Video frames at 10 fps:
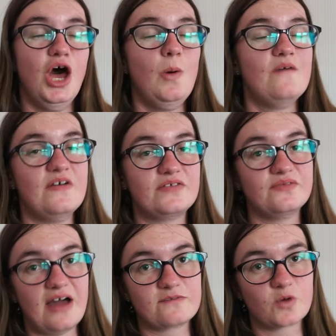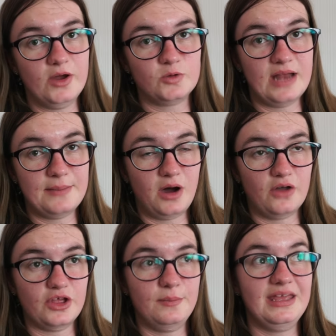were 55 quid when I
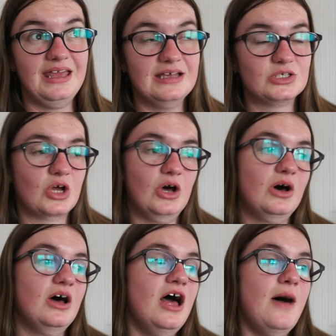bought them years ago,